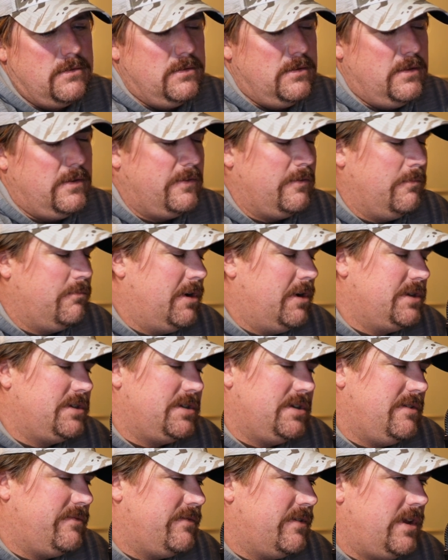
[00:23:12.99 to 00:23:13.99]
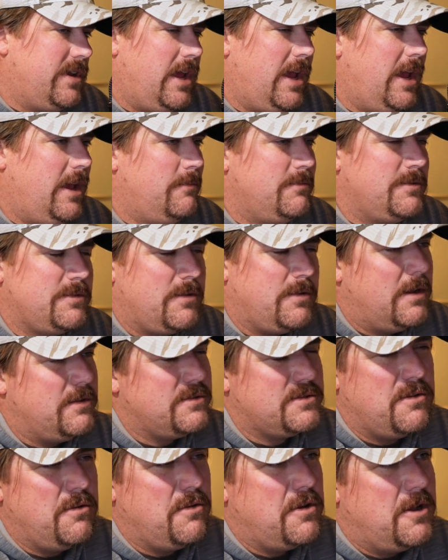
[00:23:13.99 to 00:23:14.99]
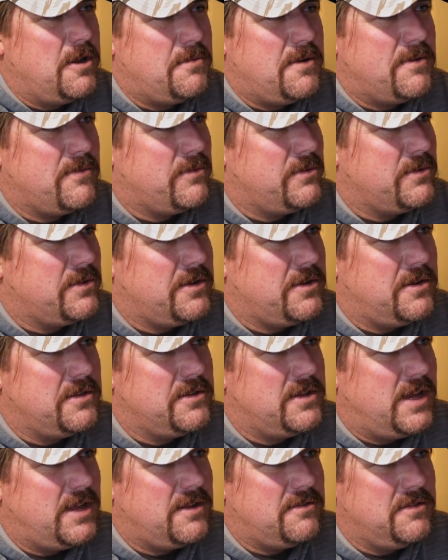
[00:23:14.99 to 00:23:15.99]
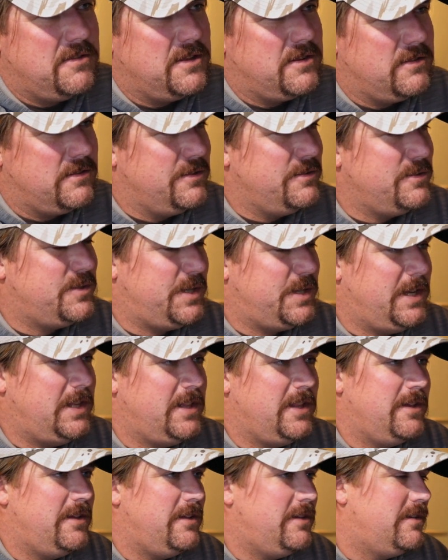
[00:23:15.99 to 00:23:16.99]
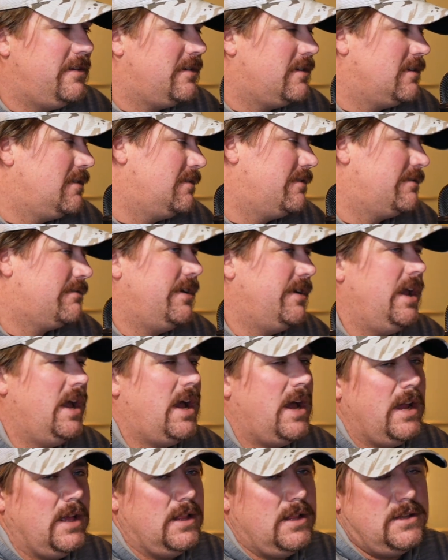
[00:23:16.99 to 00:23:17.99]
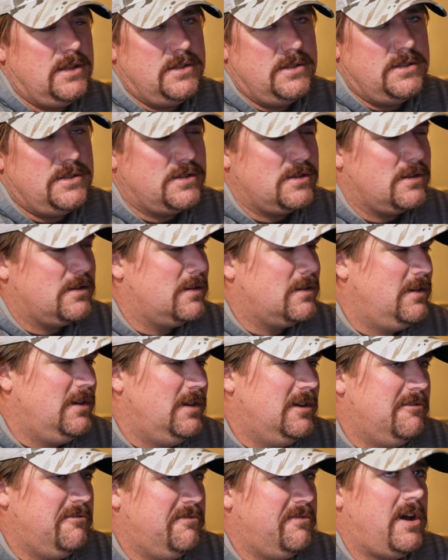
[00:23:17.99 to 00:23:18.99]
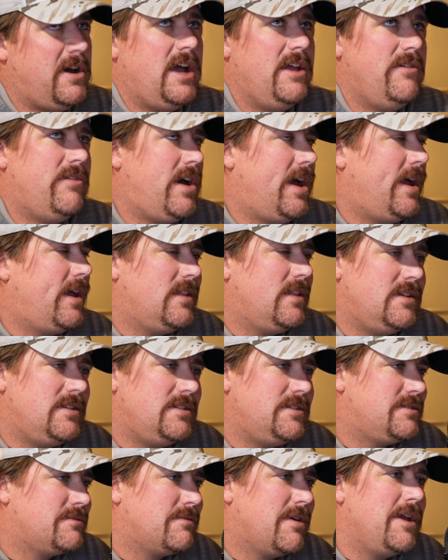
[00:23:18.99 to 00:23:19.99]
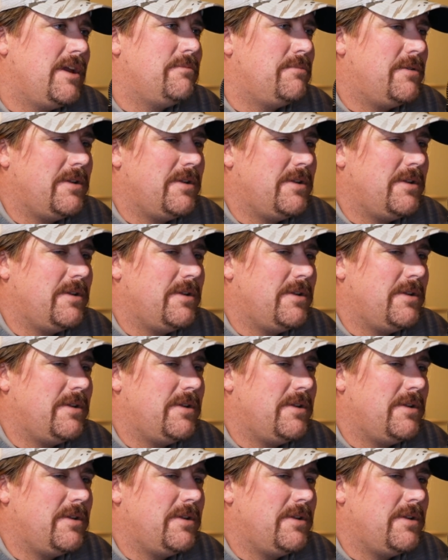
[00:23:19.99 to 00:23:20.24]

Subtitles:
There's a bunch of different names. When I was growing up, everyone called that Little New Zealand or 3 Islands or 5 Islands, right?